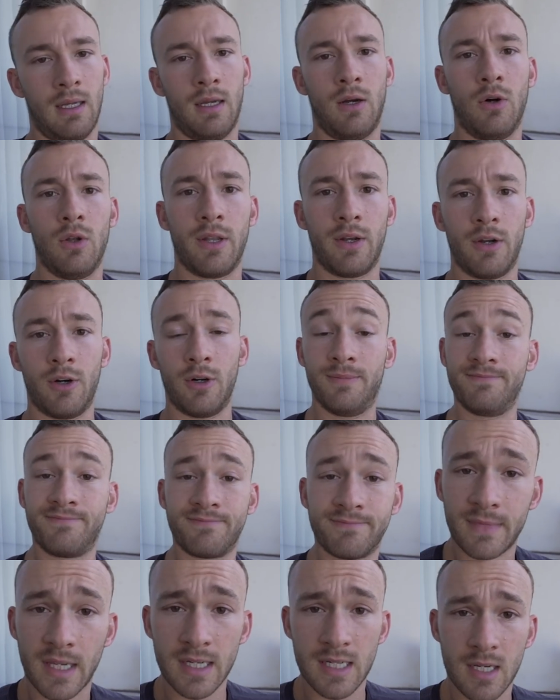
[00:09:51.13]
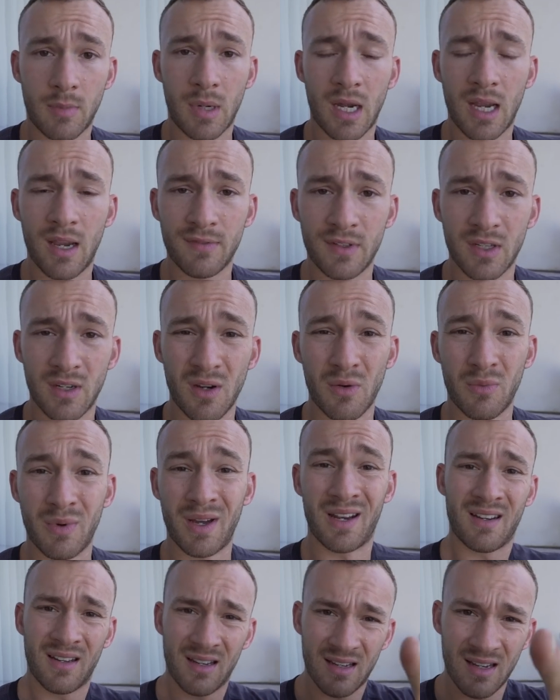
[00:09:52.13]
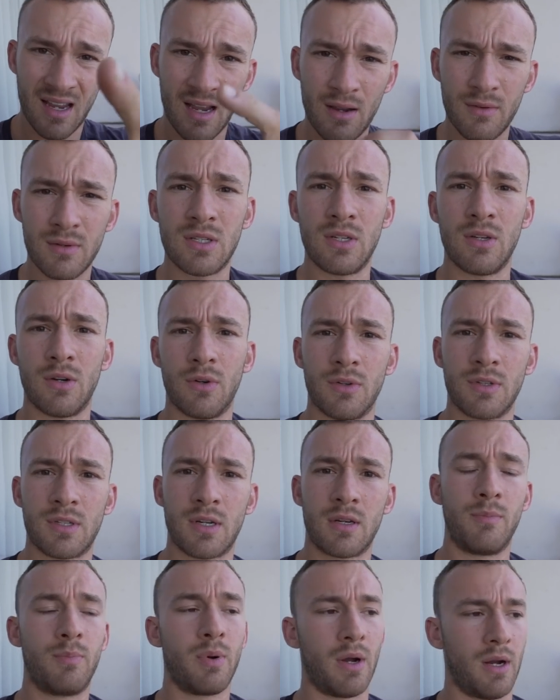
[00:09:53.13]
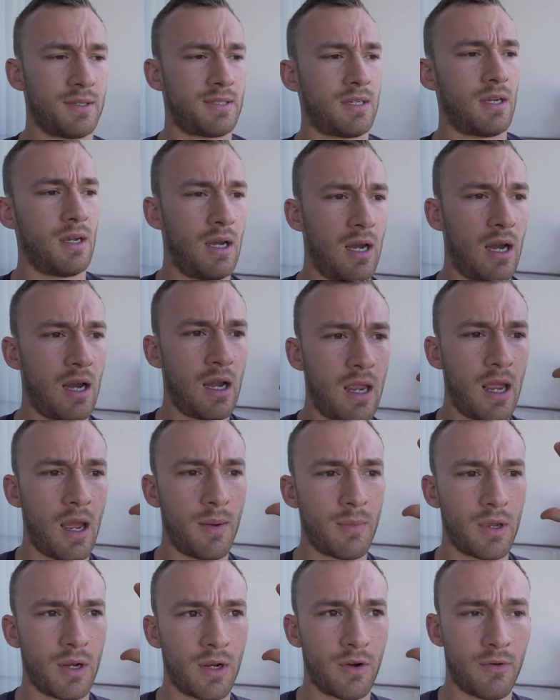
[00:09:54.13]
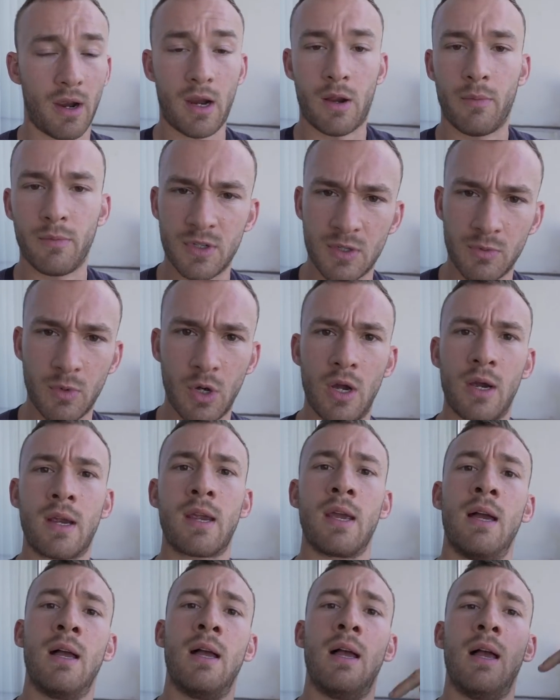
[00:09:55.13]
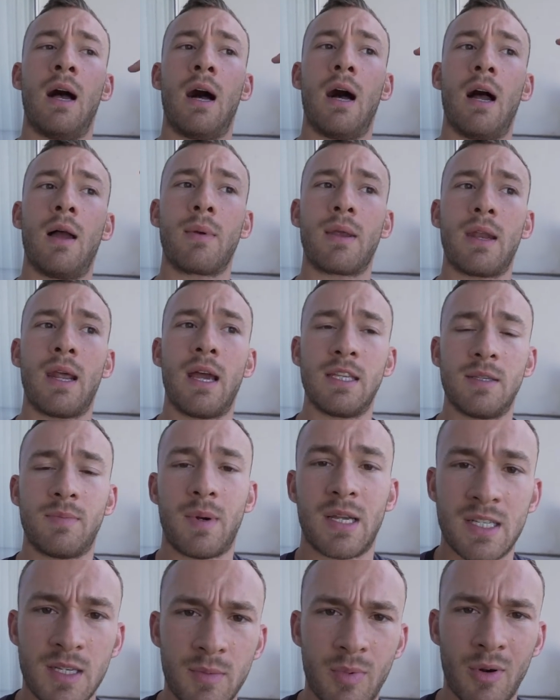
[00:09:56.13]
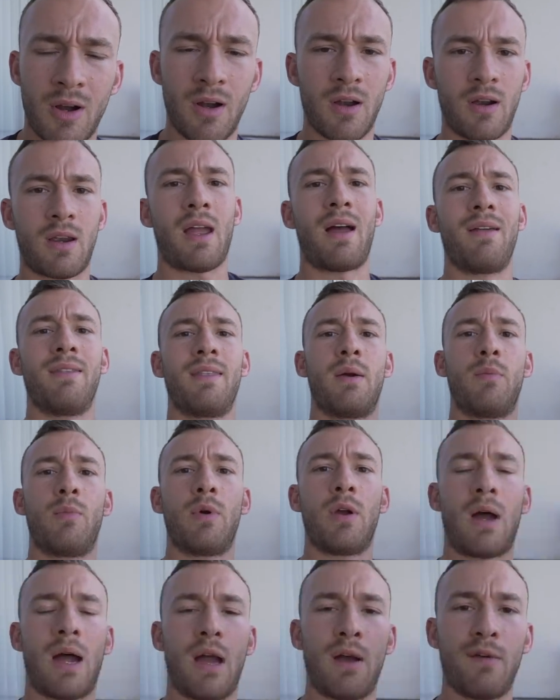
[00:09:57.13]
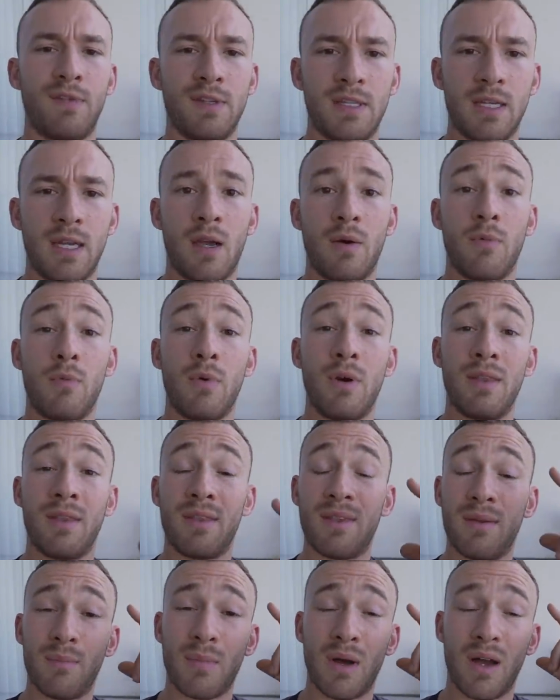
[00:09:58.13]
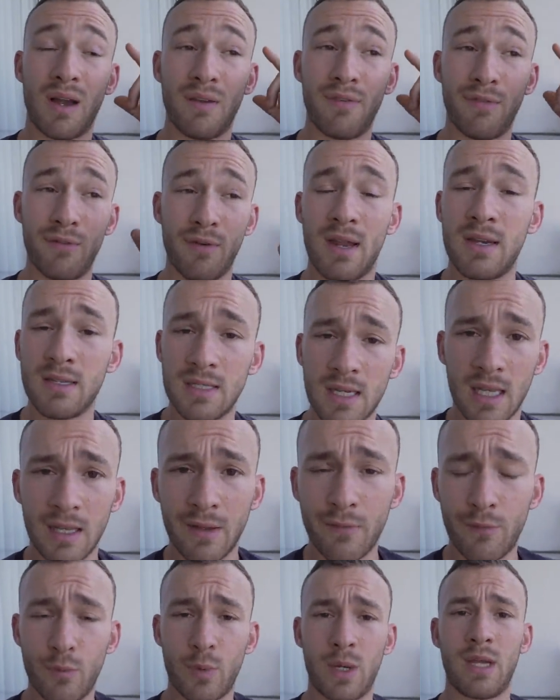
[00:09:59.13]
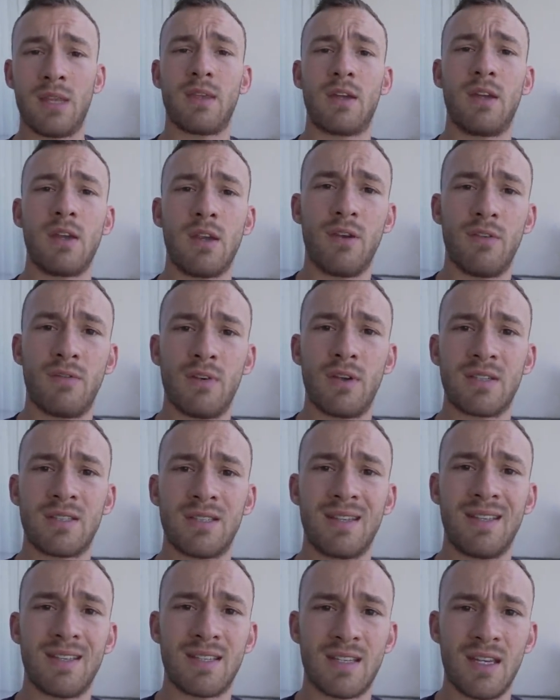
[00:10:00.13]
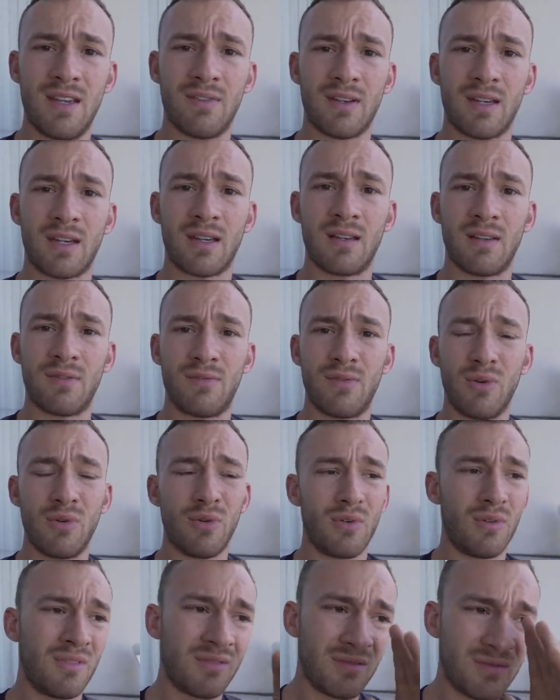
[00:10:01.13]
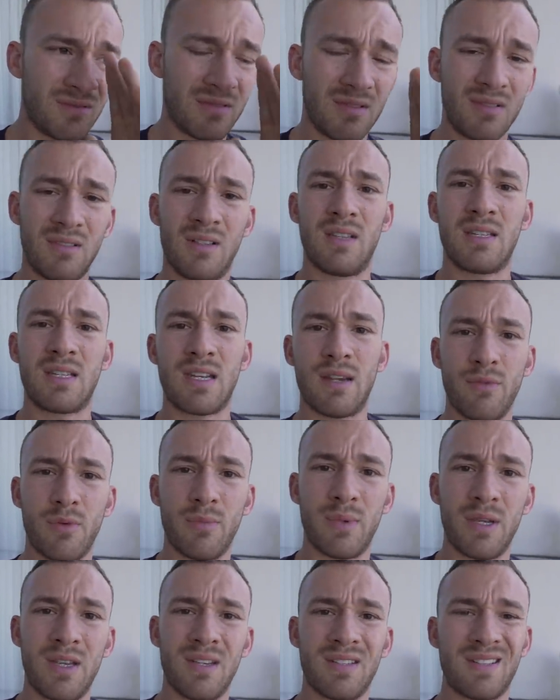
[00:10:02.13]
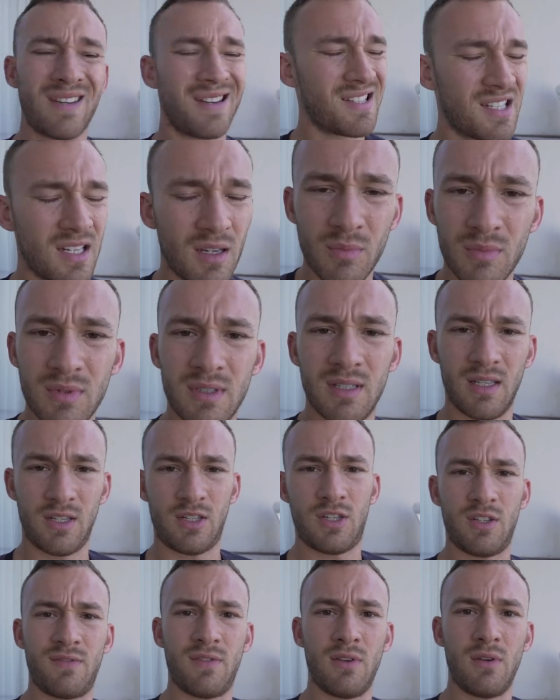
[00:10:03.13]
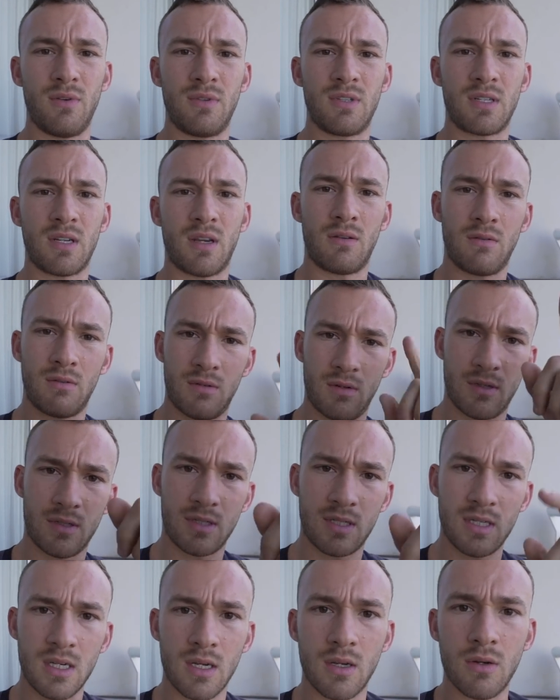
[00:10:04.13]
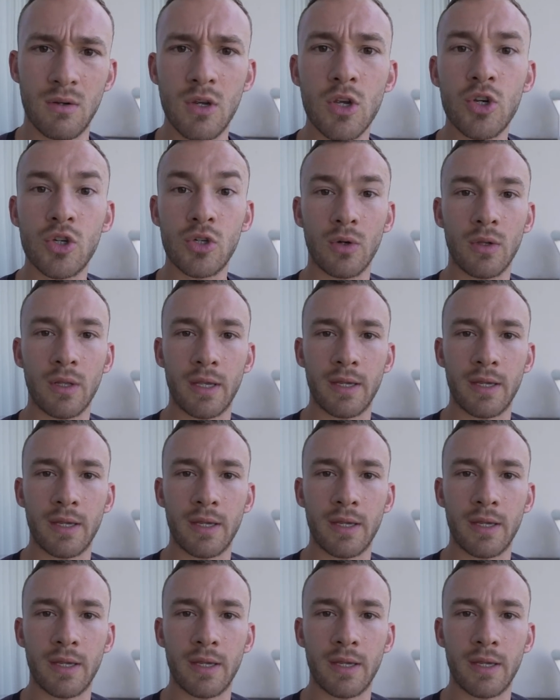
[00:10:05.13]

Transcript: all in all, that's how my afternoon went. How was yours? But I am going to crack on with some work. I'm going to head to Battersea Park, and then we are out for dinner with my friends that I live with at university this evening for several beers some delicious food. So see you shortly.